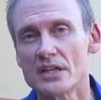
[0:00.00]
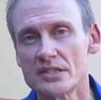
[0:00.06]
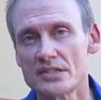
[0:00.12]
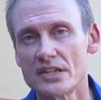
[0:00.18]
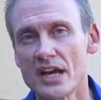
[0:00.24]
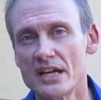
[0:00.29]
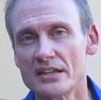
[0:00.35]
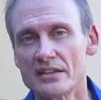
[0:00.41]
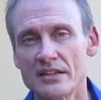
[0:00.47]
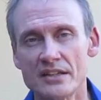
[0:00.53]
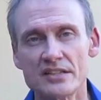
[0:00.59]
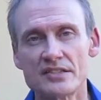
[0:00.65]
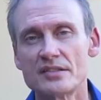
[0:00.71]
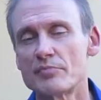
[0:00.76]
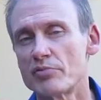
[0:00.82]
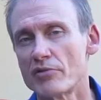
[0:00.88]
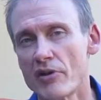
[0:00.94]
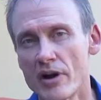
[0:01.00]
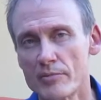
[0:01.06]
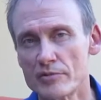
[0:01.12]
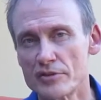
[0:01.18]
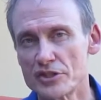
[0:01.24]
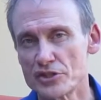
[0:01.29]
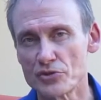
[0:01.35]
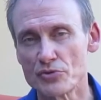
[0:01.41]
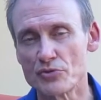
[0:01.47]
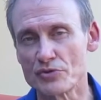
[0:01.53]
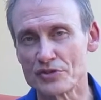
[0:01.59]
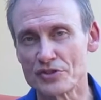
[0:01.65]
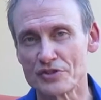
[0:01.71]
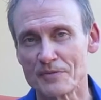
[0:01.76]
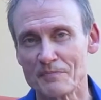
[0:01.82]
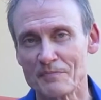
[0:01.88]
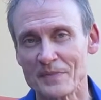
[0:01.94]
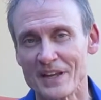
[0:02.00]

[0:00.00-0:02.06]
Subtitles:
say that it's a primary source.